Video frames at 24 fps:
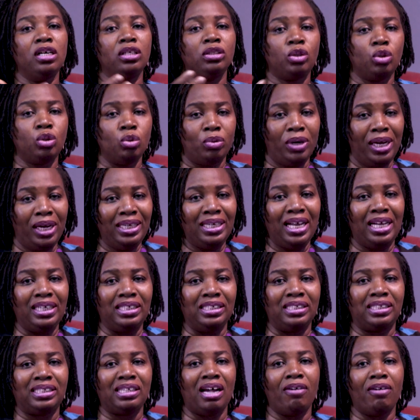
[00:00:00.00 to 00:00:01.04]
to render the
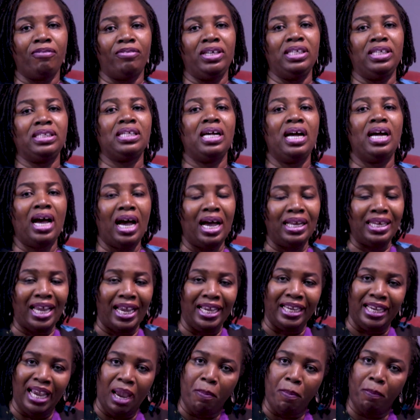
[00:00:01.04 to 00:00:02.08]
service, and I
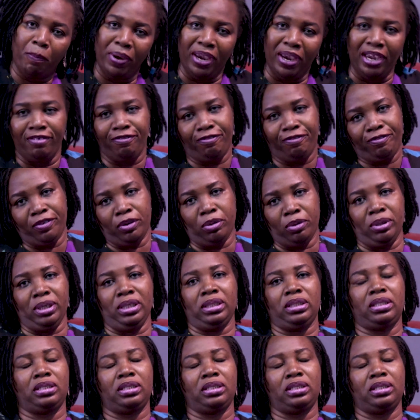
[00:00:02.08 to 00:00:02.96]
get paid for it.